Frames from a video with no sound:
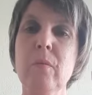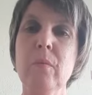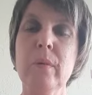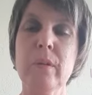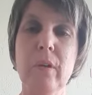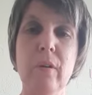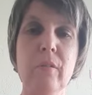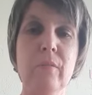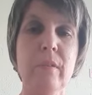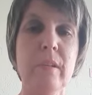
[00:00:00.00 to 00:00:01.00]
We
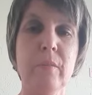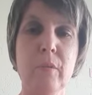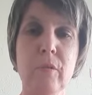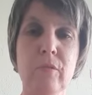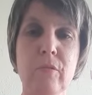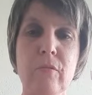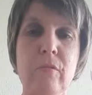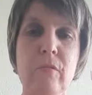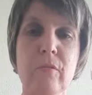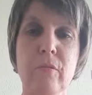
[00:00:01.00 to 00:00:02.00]
know he works
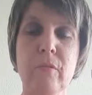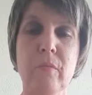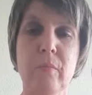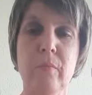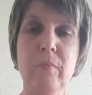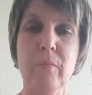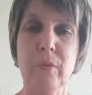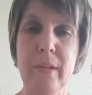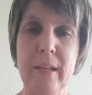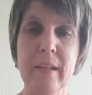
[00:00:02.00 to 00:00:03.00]
through the
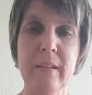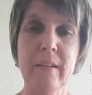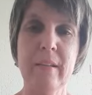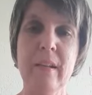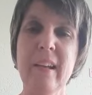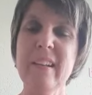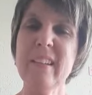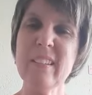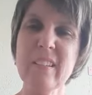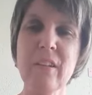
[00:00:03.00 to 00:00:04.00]
prayer. And
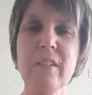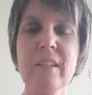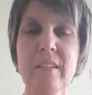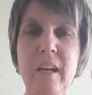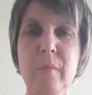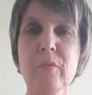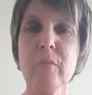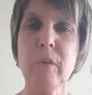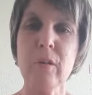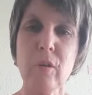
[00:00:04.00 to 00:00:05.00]
yes, I know there are times
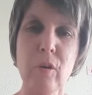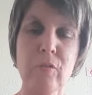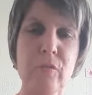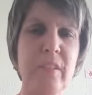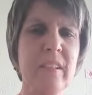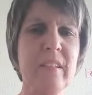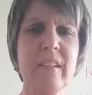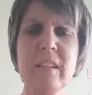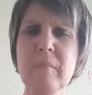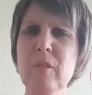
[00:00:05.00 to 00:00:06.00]
we might ask for things
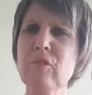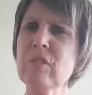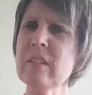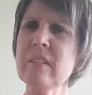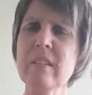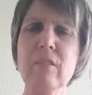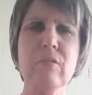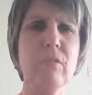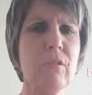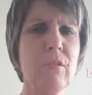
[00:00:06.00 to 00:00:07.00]
and think, but Jesus is
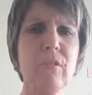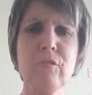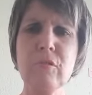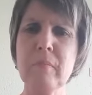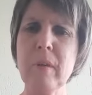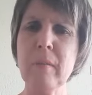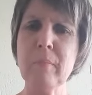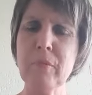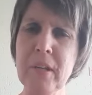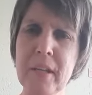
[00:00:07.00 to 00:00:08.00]
not answering my
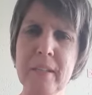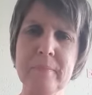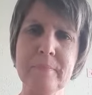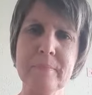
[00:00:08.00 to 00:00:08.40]
prayer.